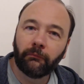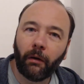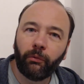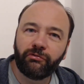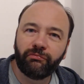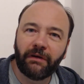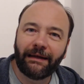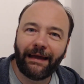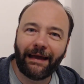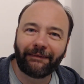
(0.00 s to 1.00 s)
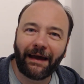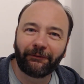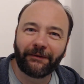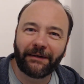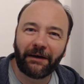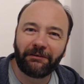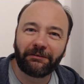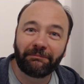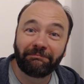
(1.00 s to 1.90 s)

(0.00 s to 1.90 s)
I wasn't really getting that on the nose.